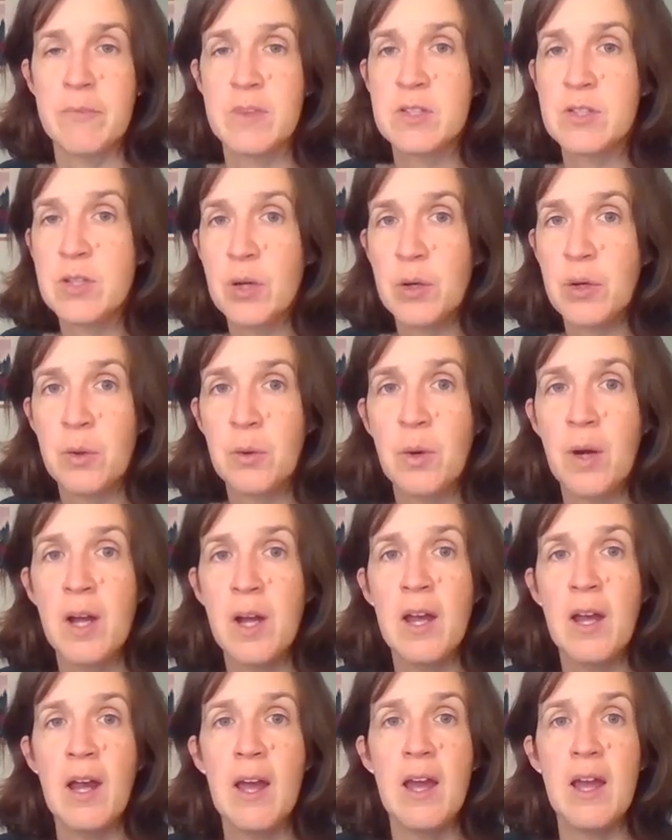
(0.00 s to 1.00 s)
So
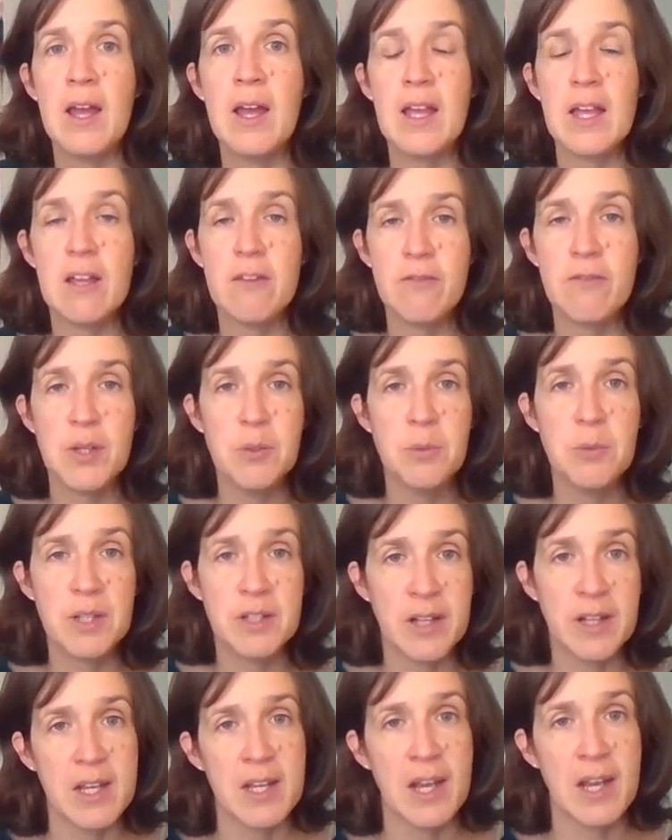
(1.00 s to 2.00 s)
if you would
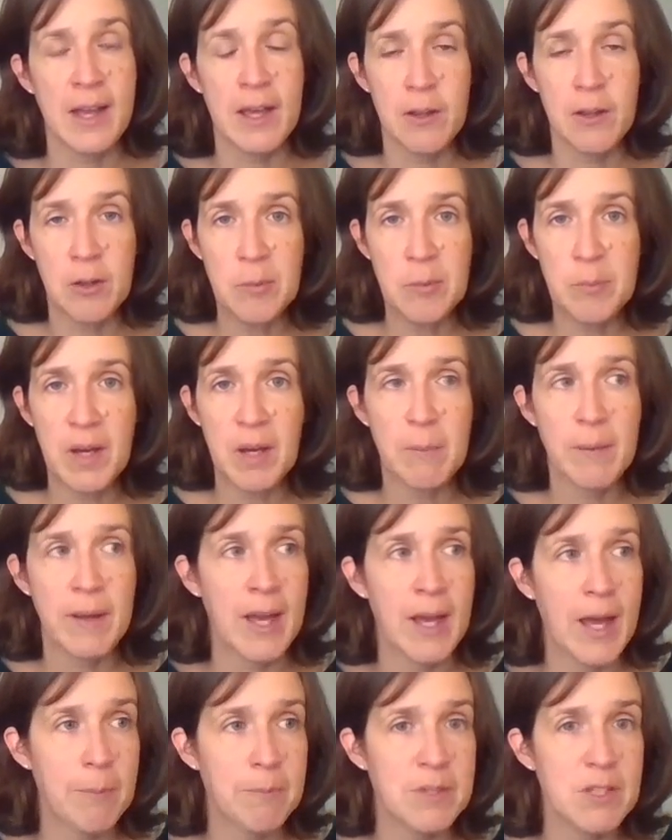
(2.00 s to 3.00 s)
like help, I'm
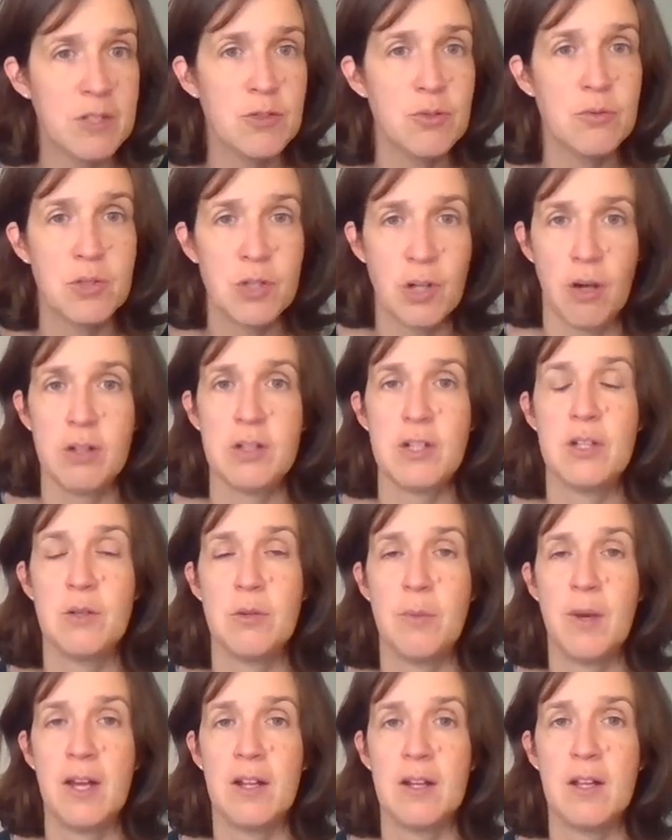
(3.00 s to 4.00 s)
happy to talk to
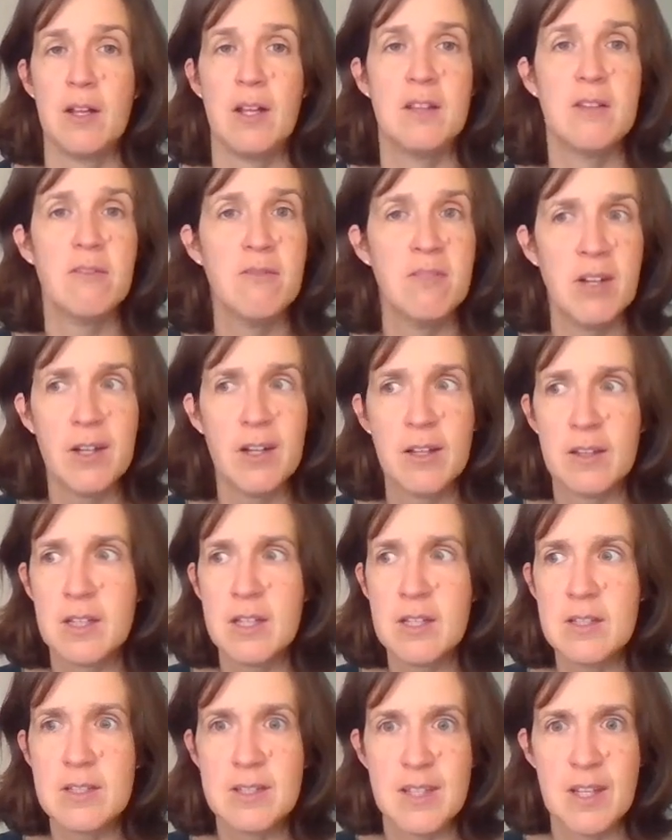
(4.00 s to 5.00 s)
you about it. At the very
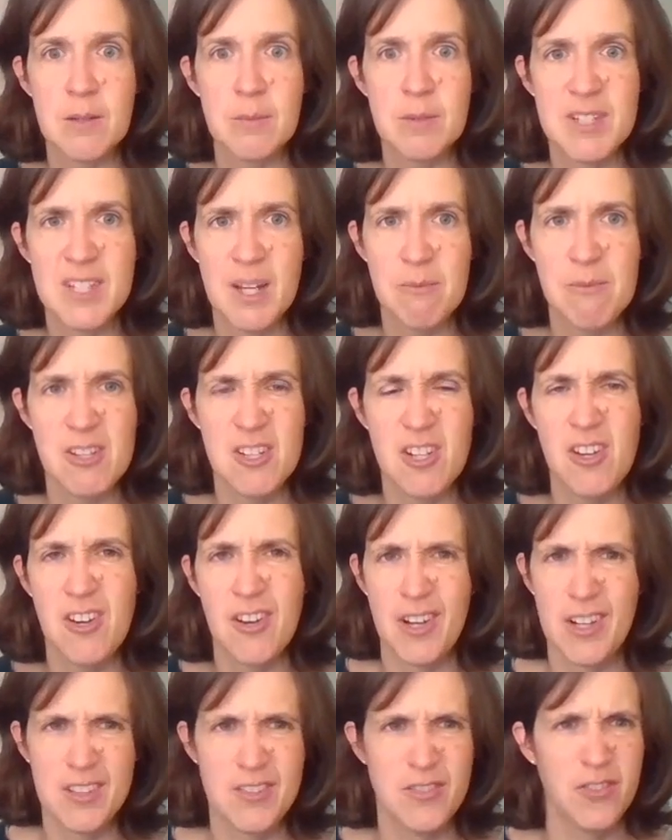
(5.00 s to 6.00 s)
least, set up a time to
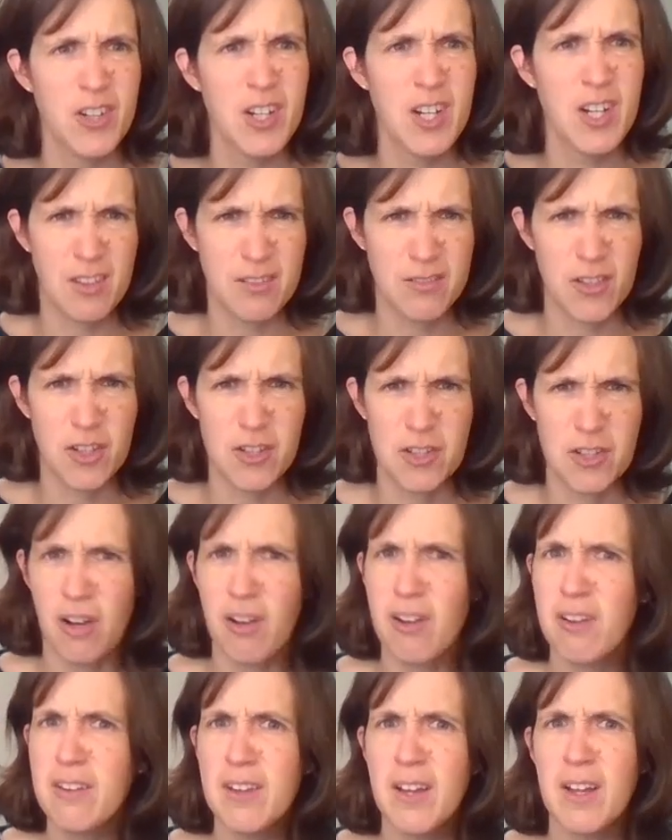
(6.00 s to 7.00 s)
talk. It's free, the first
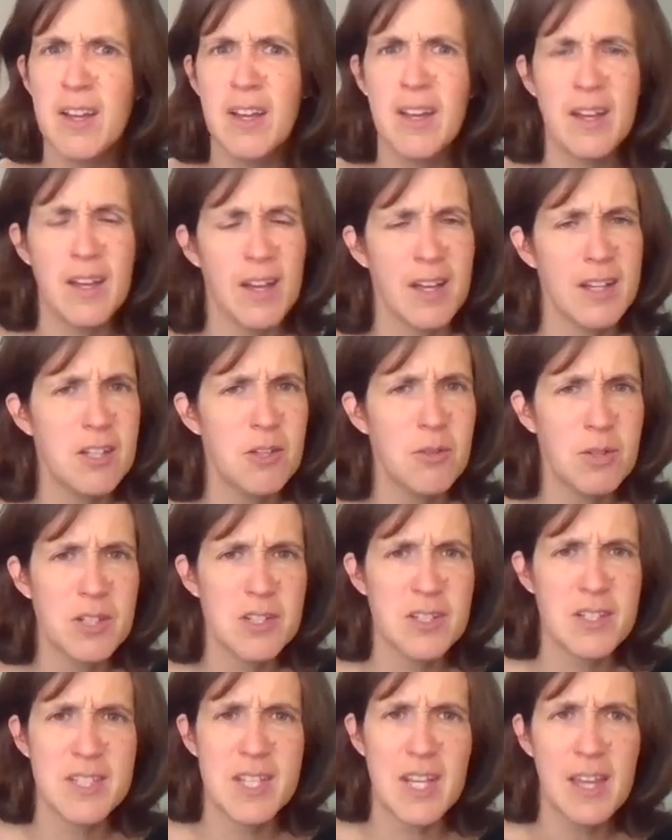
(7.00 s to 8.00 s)
call. And you
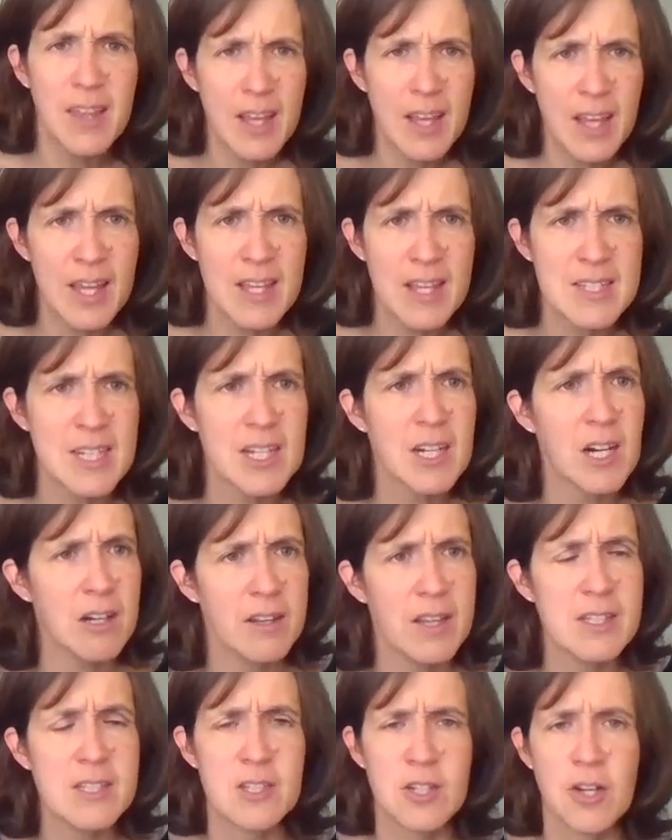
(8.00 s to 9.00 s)
can just say like, hey, Sarah,
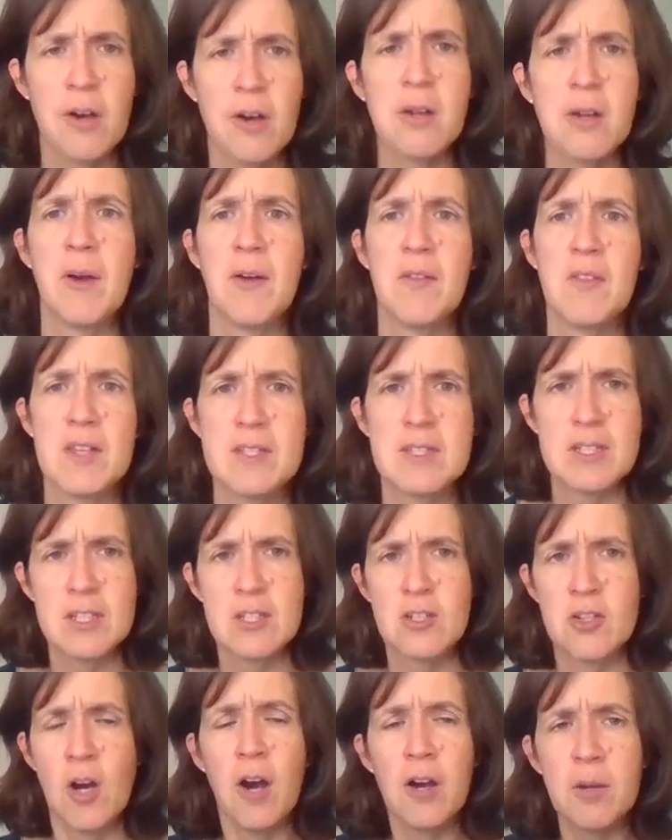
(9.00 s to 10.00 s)
let's talk about this.
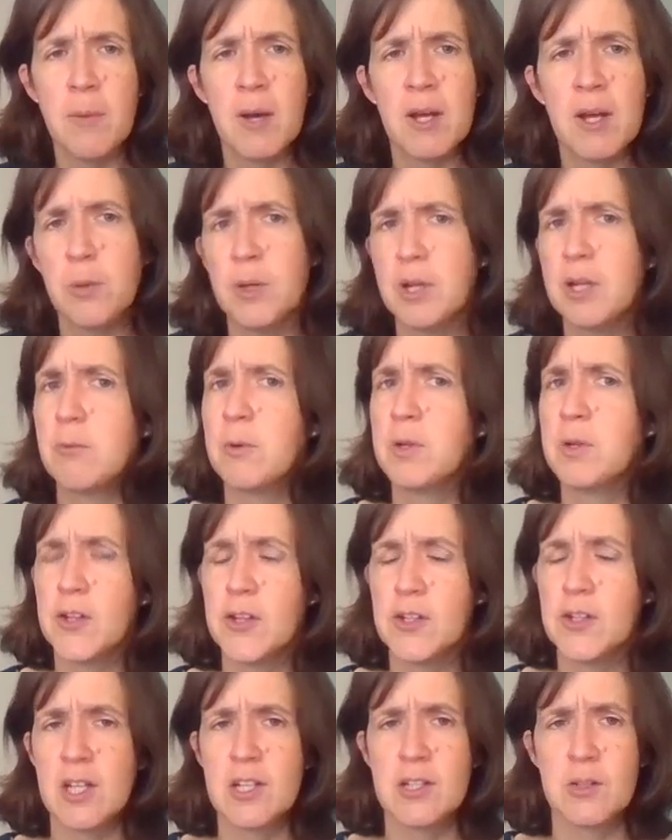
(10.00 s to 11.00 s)
Let's talk about what it would
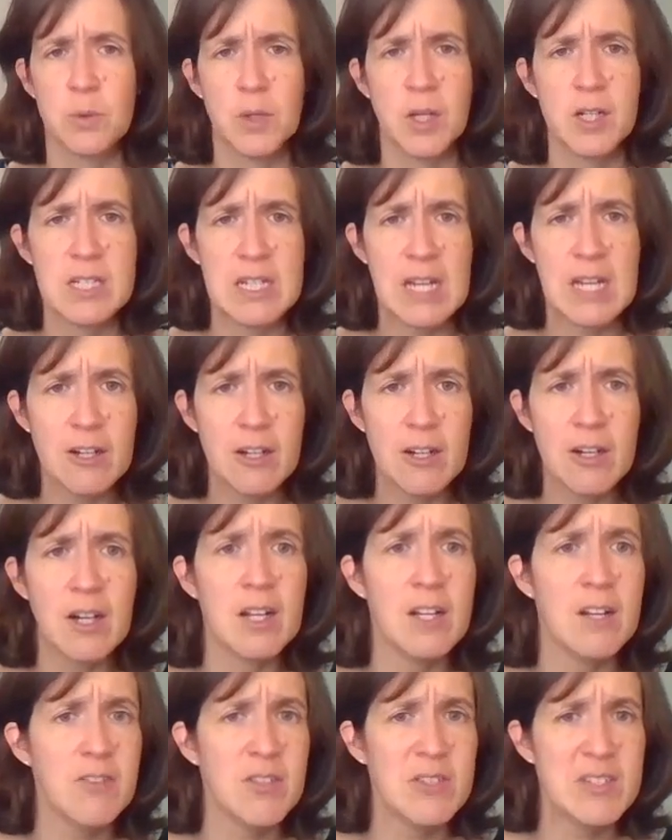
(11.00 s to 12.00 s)
look like to work together.
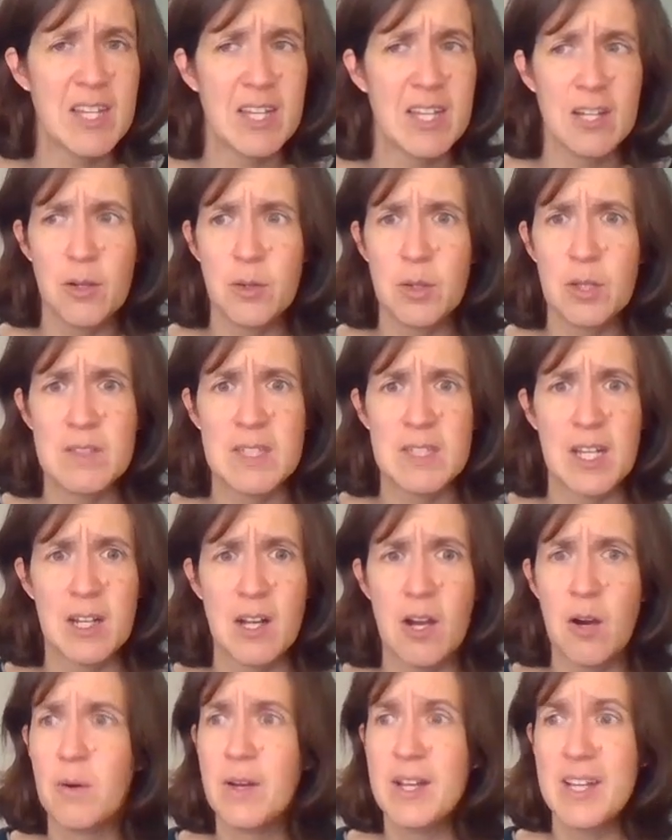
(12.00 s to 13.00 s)
And if you say no, you say
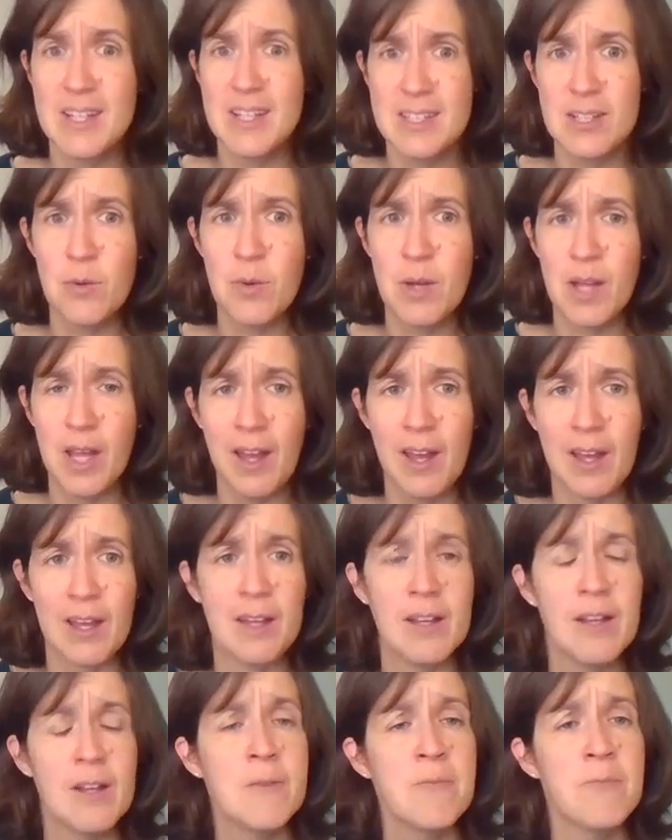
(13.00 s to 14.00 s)
no. It's
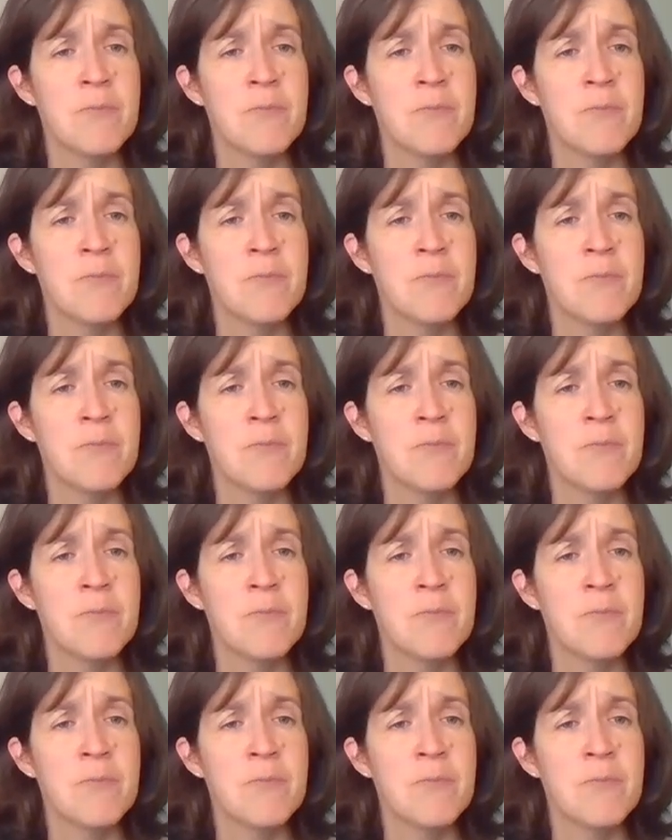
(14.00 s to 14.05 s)
okay.